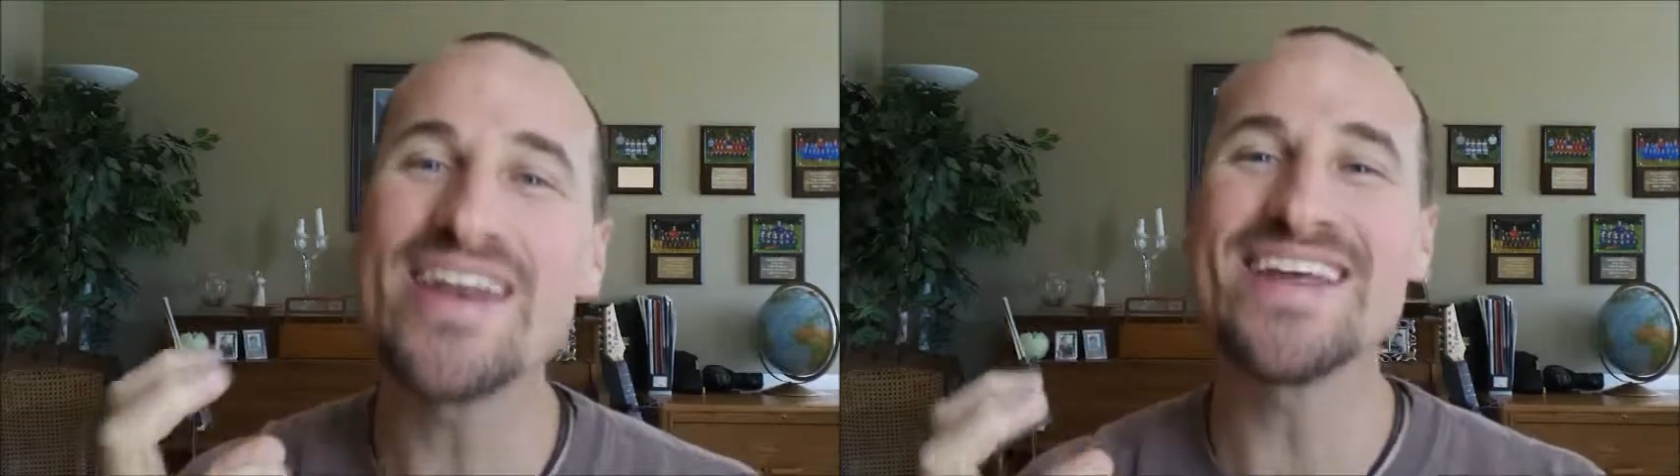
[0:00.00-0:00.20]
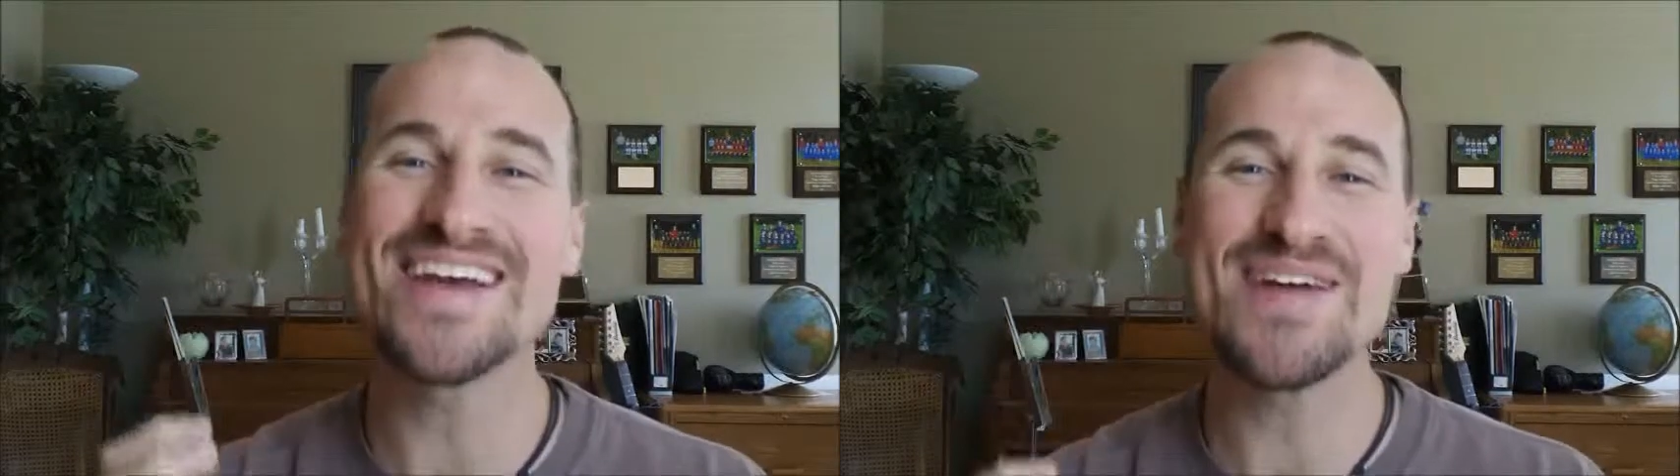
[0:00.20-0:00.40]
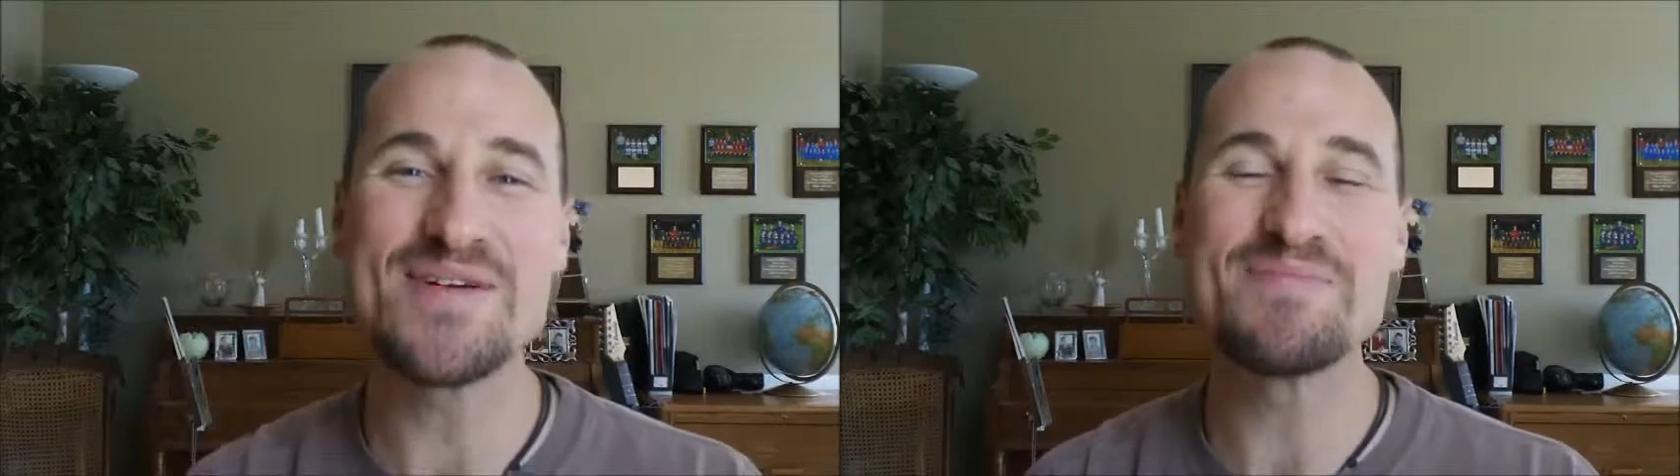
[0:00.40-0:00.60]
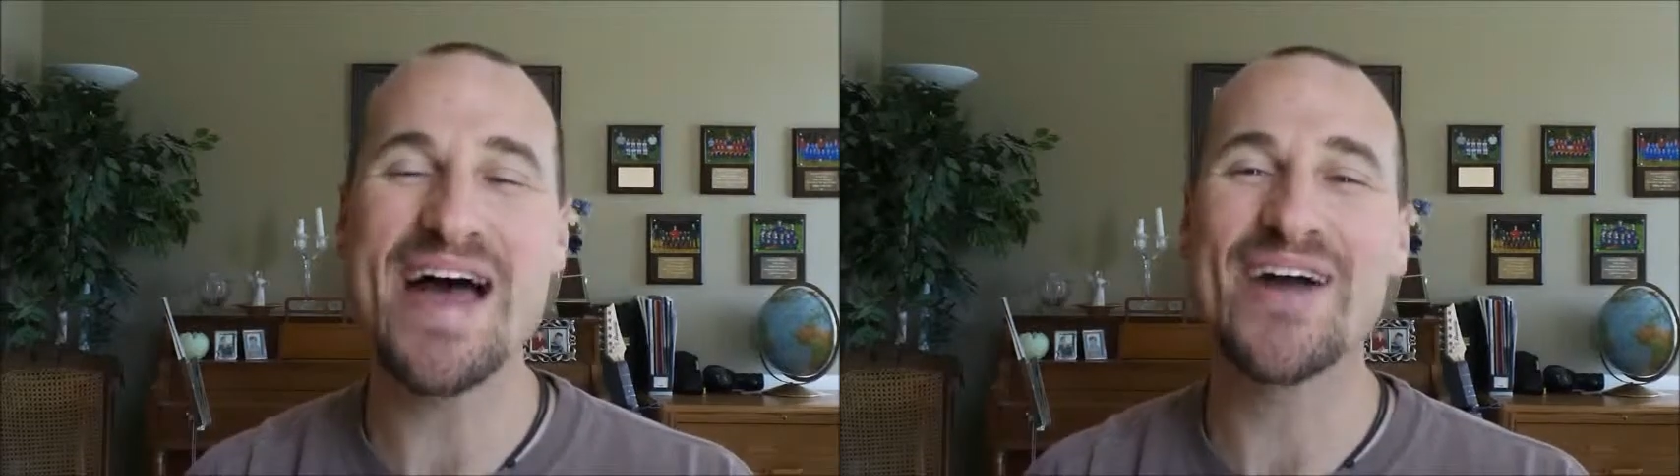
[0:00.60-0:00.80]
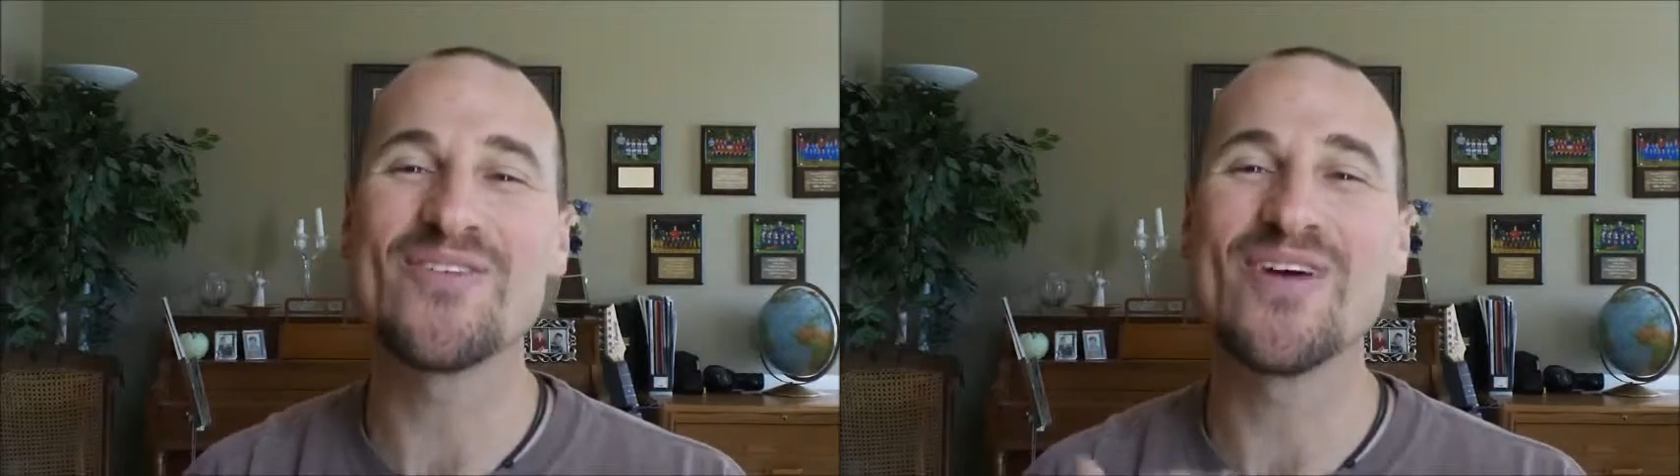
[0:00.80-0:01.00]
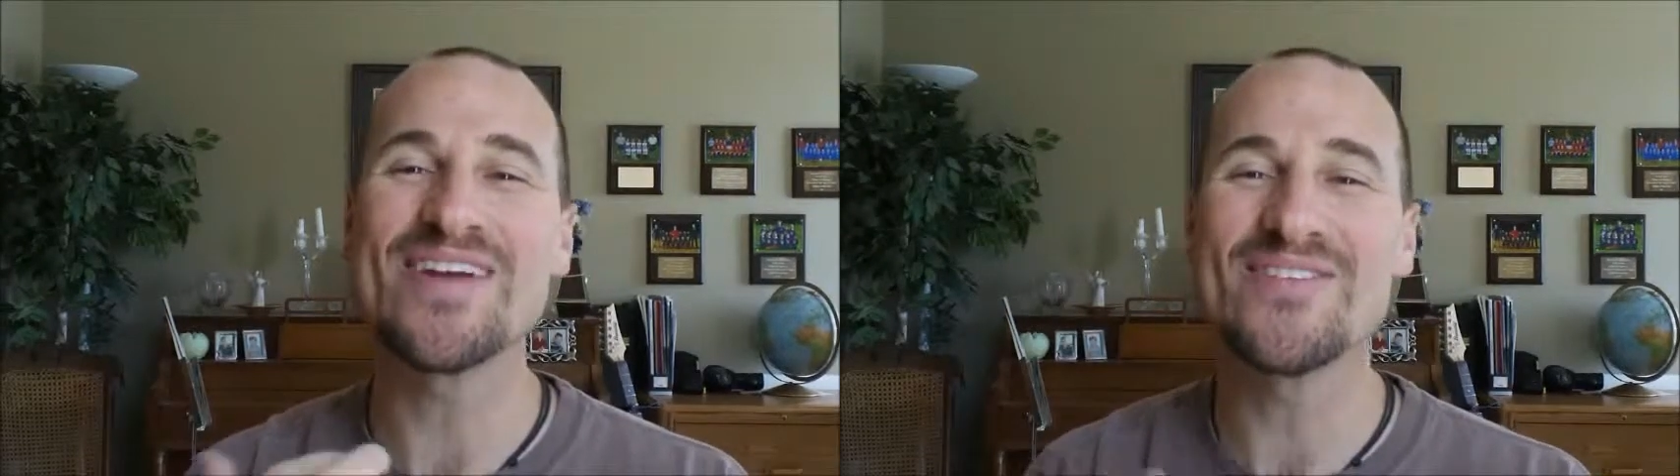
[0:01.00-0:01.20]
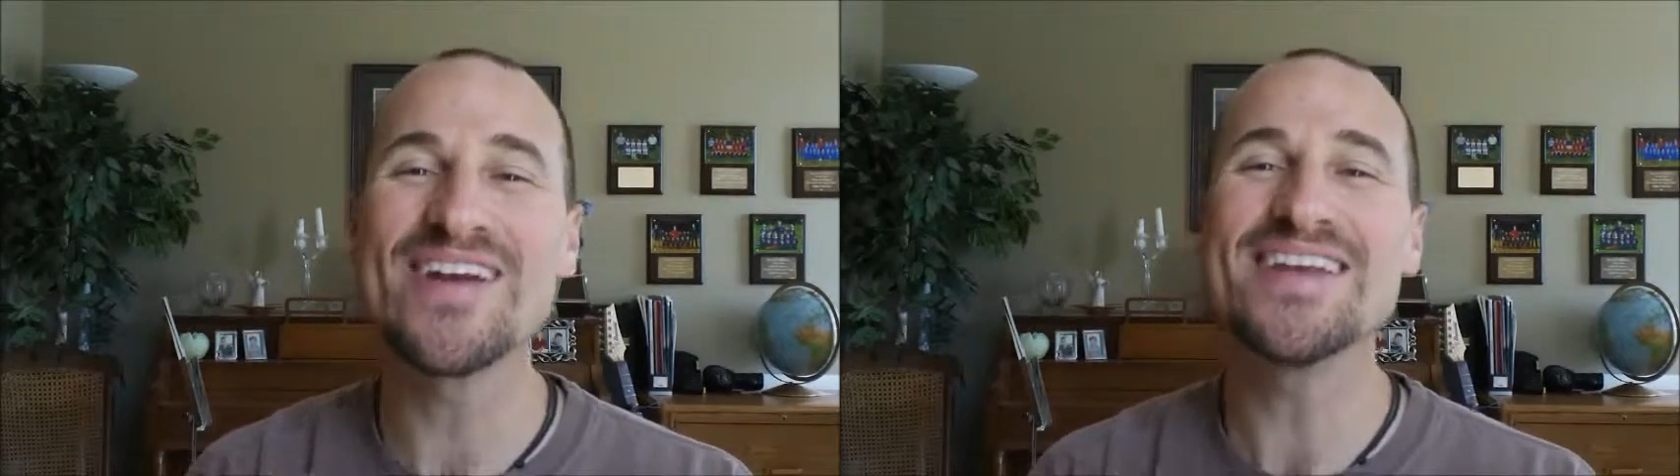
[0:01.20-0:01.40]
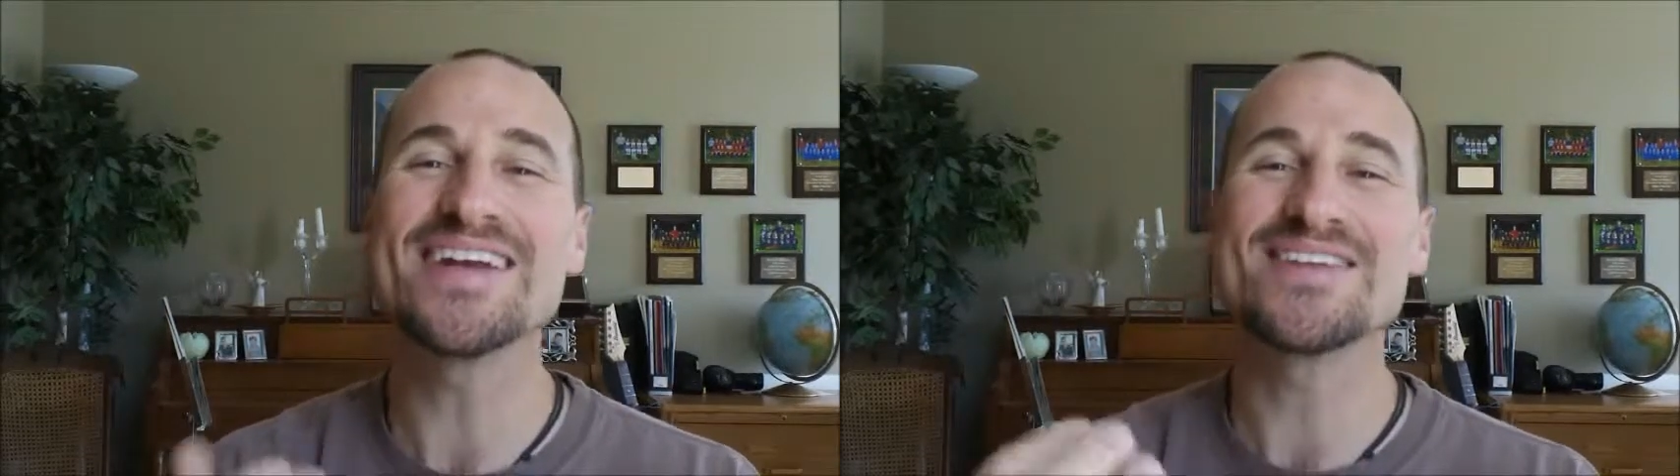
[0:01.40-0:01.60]
are you coming back? When,
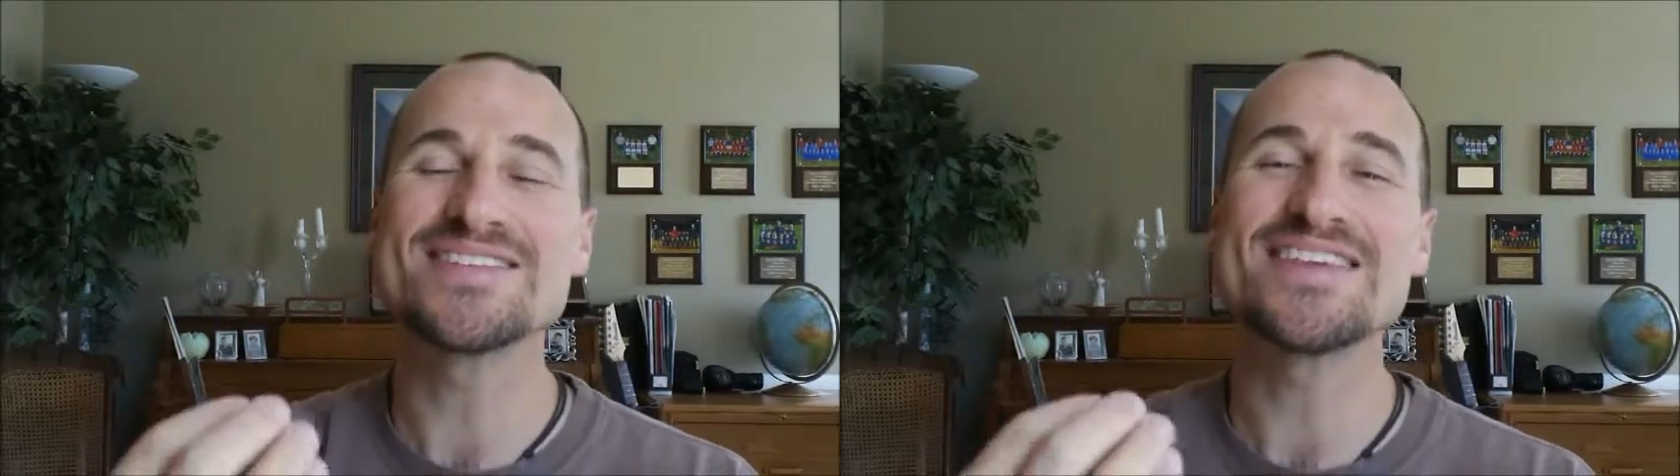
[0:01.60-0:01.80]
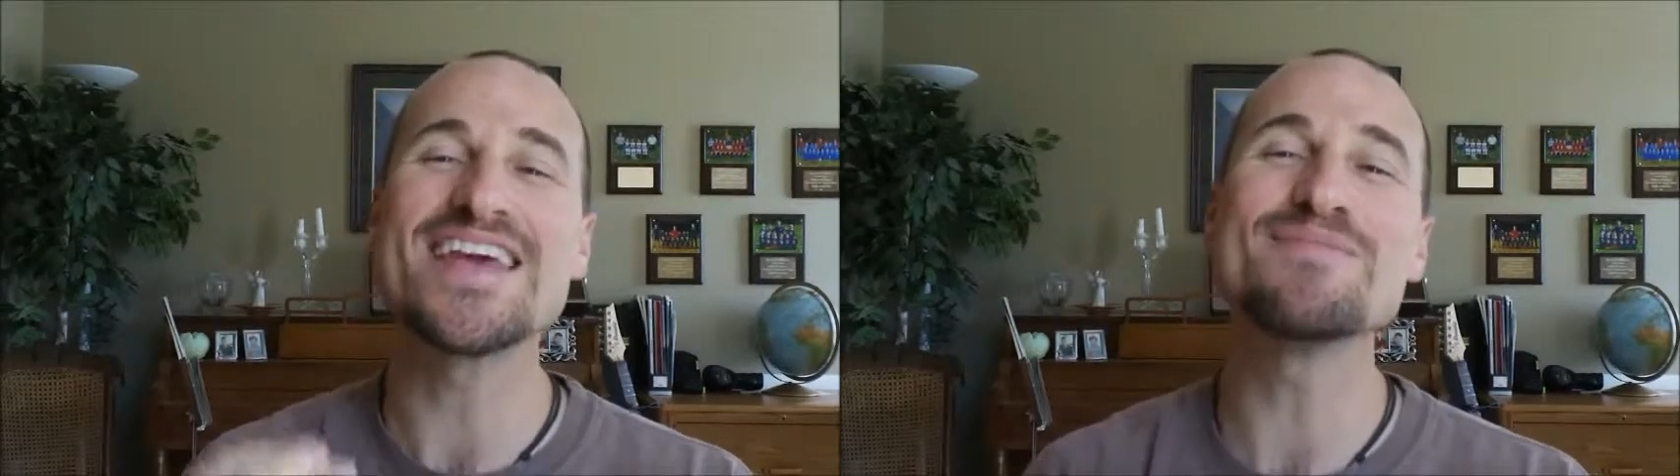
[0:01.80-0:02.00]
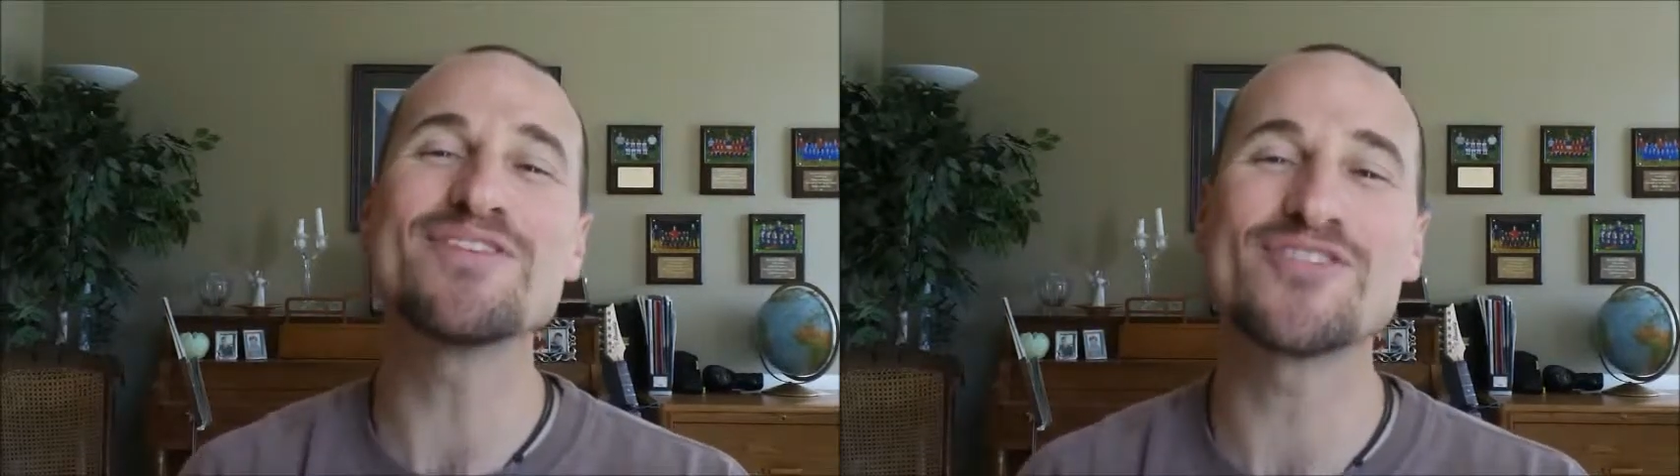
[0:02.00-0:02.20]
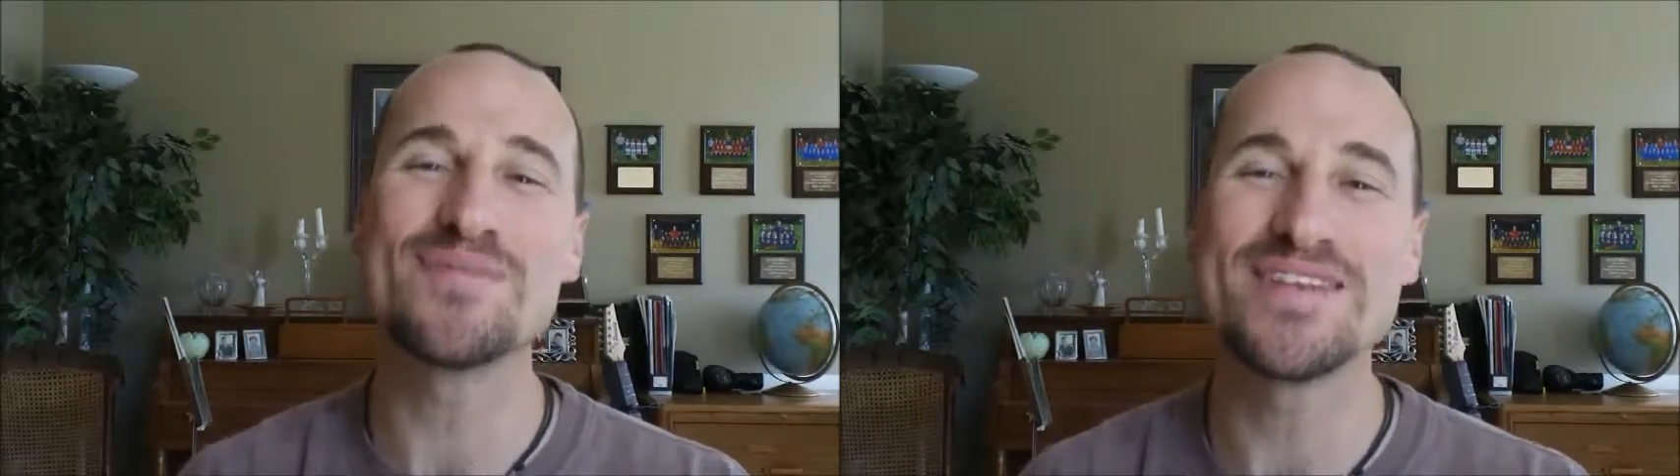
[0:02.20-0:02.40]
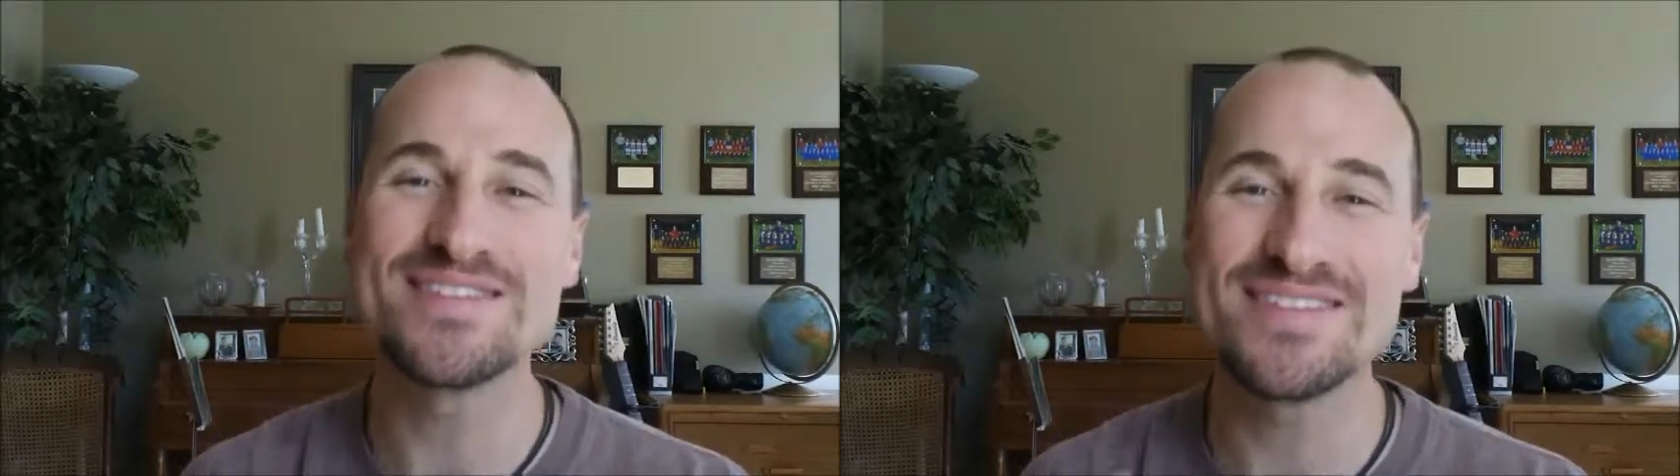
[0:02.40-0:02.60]
when are you going to save me from this,